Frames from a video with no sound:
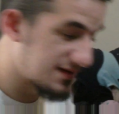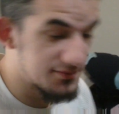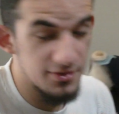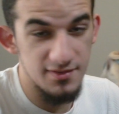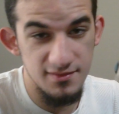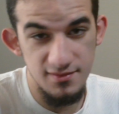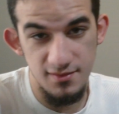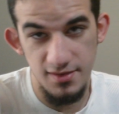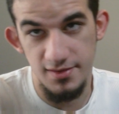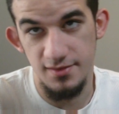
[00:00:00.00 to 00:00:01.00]
these up
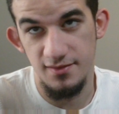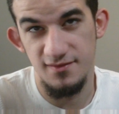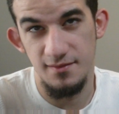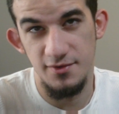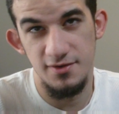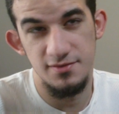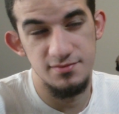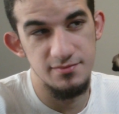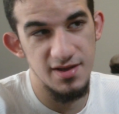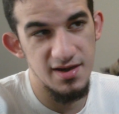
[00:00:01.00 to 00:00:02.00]
during uh, summer,
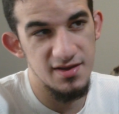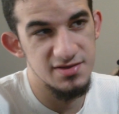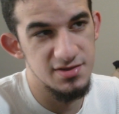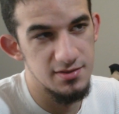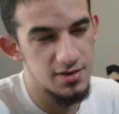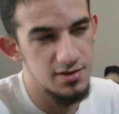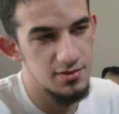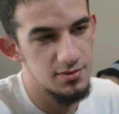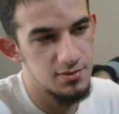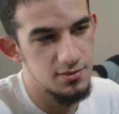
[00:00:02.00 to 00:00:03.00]
beginning of July,
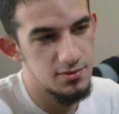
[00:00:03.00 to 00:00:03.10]
no,